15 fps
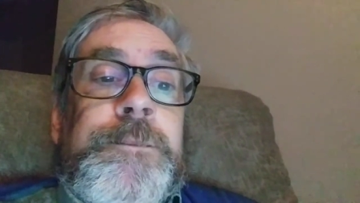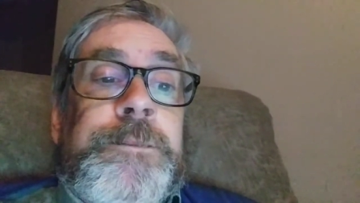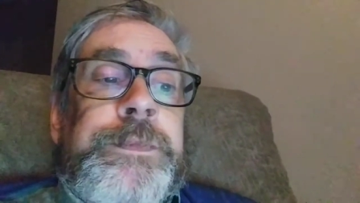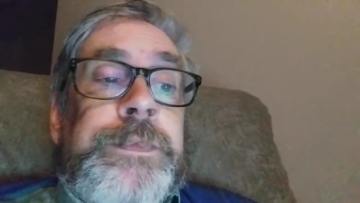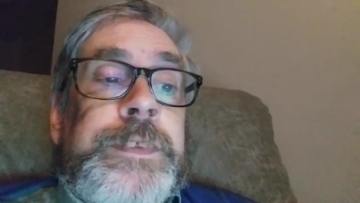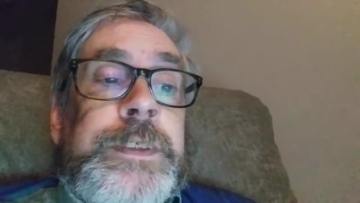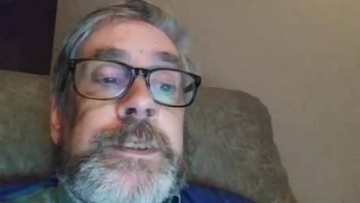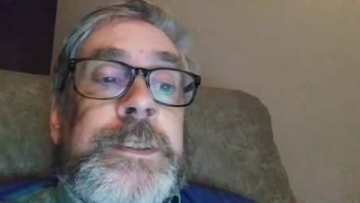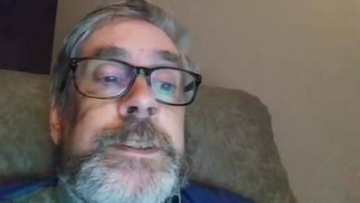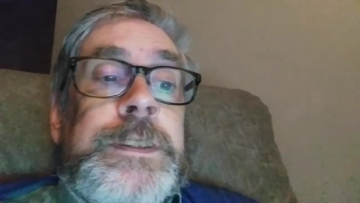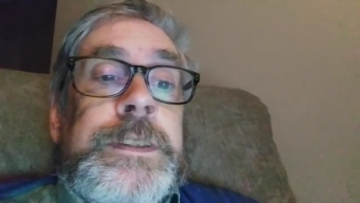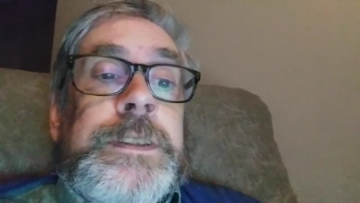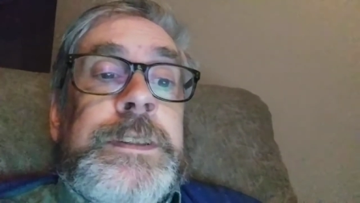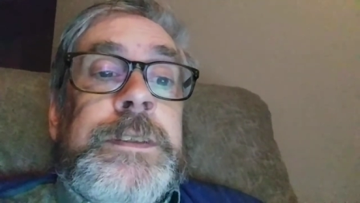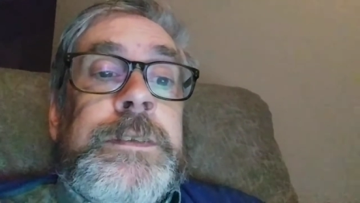
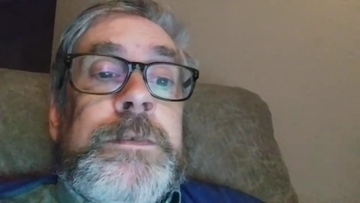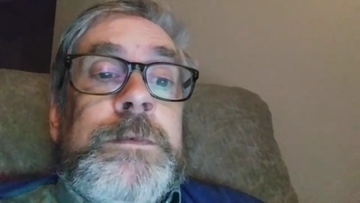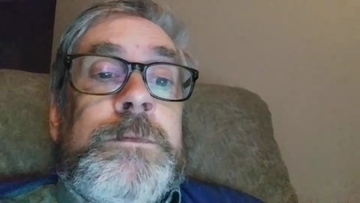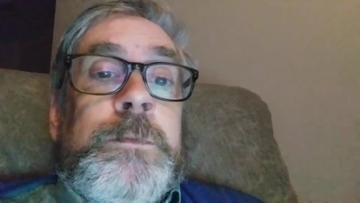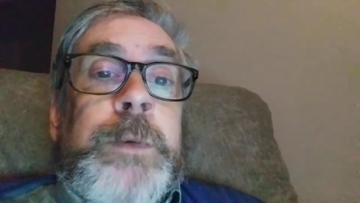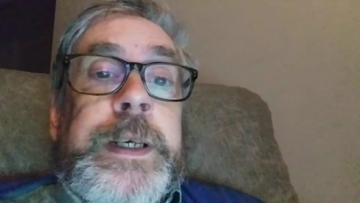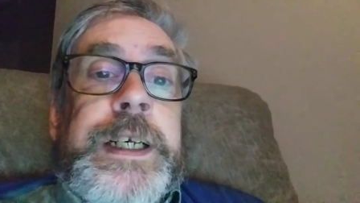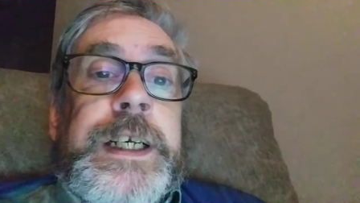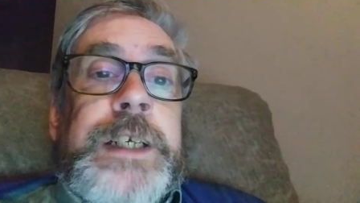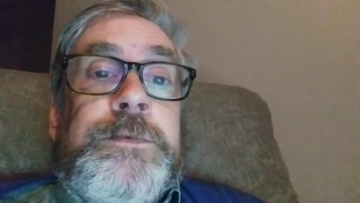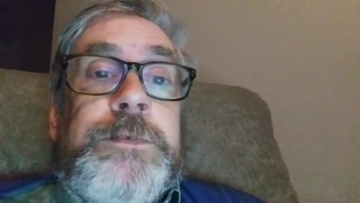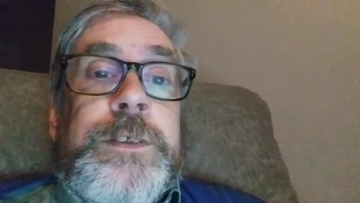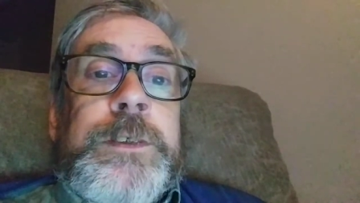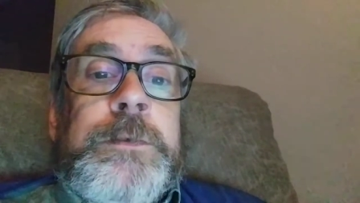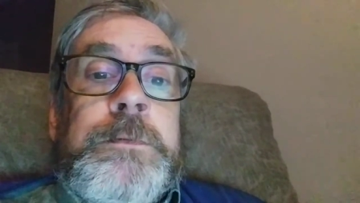
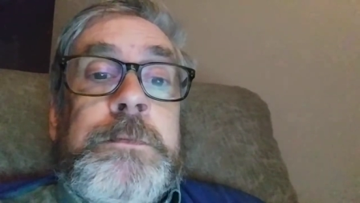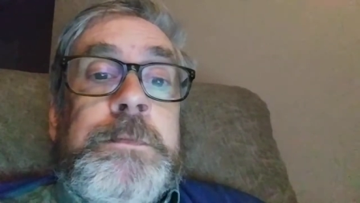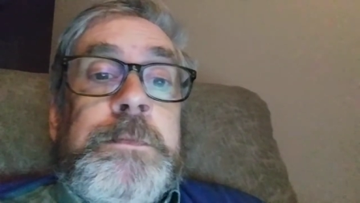whatever